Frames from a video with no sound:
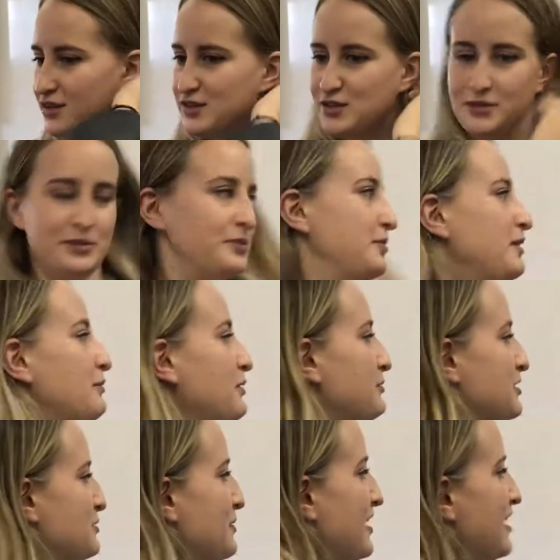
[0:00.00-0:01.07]
So when we
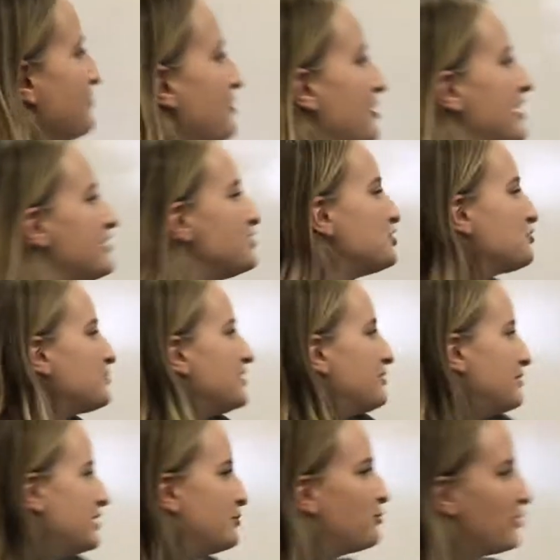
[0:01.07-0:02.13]
were speaking about history,
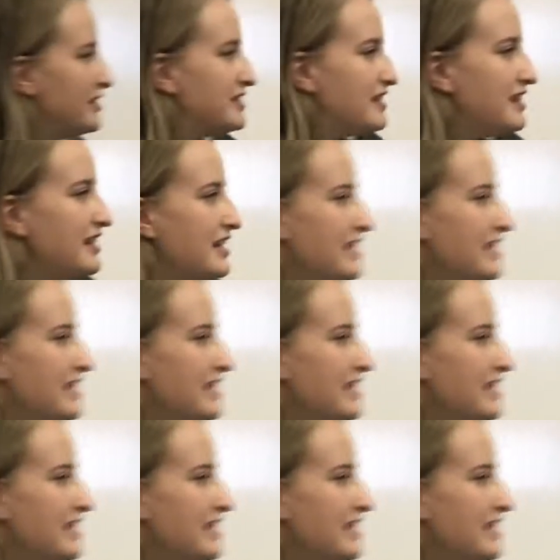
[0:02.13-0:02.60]
we could point to